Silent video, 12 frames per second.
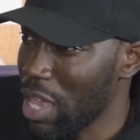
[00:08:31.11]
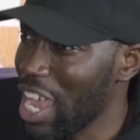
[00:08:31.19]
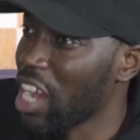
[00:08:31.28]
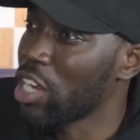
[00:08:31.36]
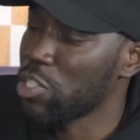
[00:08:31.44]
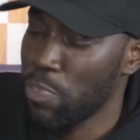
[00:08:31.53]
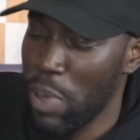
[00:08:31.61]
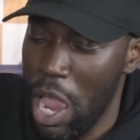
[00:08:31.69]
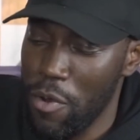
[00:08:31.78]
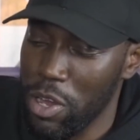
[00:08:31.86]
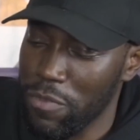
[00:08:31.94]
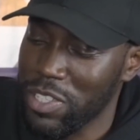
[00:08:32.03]
English
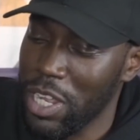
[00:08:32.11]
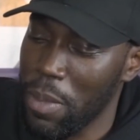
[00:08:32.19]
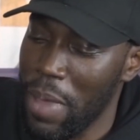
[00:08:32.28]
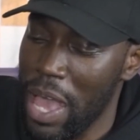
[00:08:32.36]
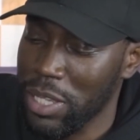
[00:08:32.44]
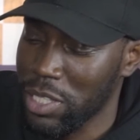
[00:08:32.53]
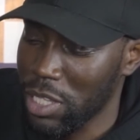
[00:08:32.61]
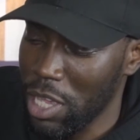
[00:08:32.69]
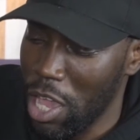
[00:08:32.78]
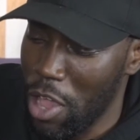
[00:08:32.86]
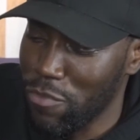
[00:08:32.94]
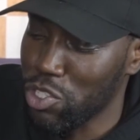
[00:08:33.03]
pairing of centre-backs,
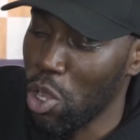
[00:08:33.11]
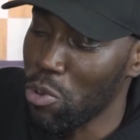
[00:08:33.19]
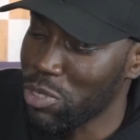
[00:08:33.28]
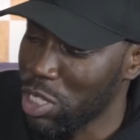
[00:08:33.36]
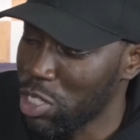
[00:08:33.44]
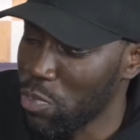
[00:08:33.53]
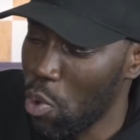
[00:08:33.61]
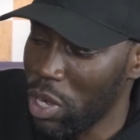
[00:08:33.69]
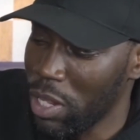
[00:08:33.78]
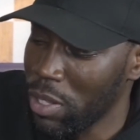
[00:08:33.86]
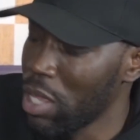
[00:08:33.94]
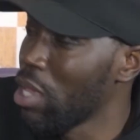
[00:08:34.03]
Jones and
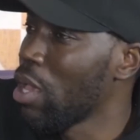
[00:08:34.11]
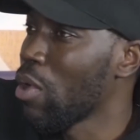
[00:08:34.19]
Smalling,